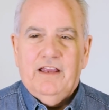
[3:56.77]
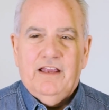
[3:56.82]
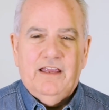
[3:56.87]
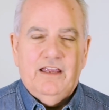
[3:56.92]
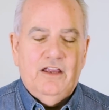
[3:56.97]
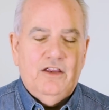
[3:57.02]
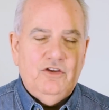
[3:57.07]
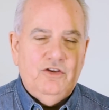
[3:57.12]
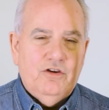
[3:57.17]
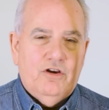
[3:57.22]

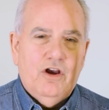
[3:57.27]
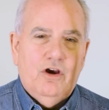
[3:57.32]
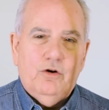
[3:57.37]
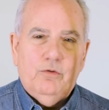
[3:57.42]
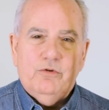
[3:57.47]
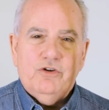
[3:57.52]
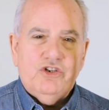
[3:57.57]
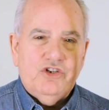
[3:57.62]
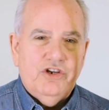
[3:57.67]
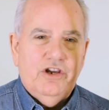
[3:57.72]
you go
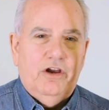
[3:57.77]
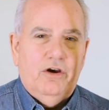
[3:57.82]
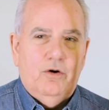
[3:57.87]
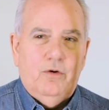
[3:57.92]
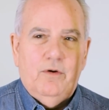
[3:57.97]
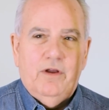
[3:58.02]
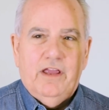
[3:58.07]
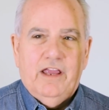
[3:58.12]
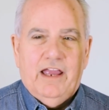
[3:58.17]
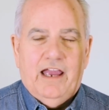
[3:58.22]
to a
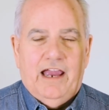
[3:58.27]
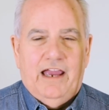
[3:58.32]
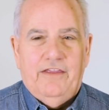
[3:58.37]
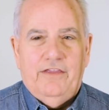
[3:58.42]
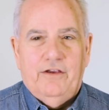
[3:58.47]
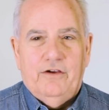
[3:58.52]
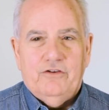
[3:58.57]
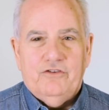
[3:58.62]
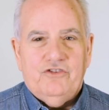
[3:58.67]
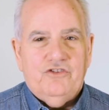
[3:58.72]
show
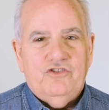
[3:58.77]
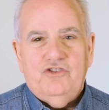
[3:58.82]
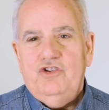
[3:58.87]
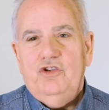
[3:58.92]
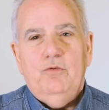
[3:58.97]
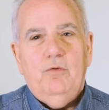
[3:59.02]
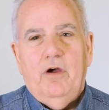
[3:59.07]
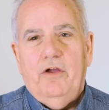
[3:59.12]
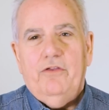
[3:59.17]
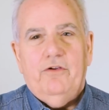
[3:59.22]
and there's
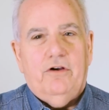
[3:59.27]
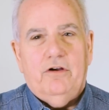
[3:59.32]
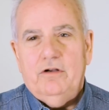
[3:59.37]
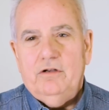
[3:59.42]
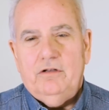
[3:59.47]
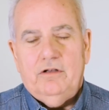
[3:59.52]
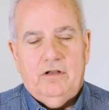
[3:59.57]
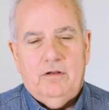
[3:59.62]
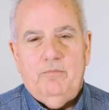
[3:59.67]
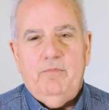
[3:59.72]
2 other
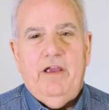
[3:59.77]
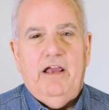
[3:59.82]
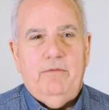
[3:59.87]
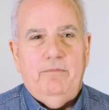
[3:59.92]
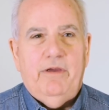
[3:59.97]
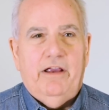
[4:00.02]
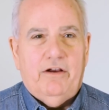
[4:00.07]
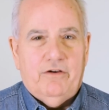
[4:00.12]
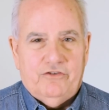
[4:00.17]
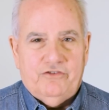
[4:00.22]
pen
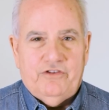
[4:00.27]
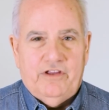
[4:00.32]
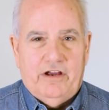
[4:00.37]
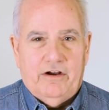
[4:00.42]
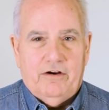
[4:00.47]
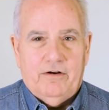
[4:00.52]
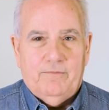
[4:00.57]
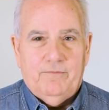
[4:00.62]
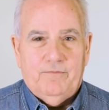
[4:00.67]
makers there.